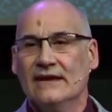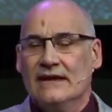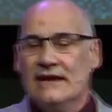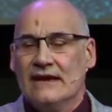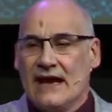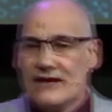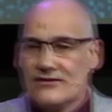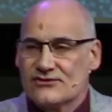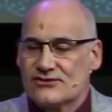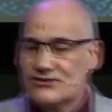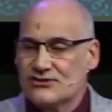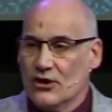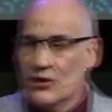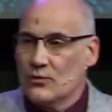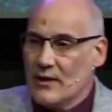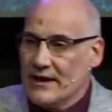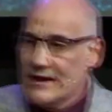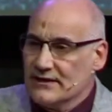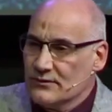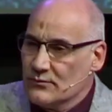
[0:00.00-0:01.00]
And so
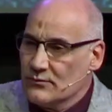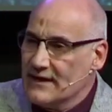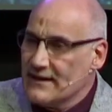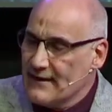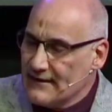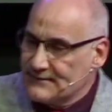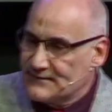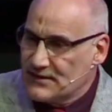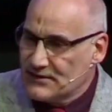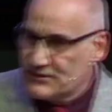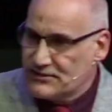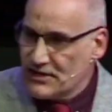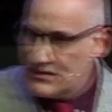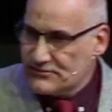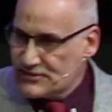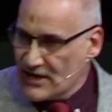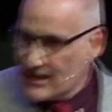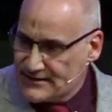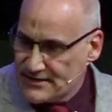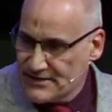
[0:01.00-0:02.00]
when we have to
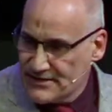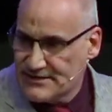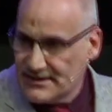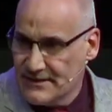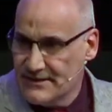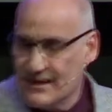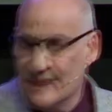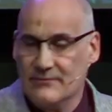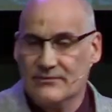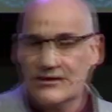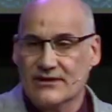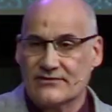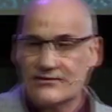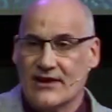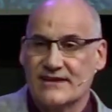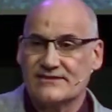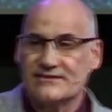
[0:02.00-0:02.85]
jettison them regrets,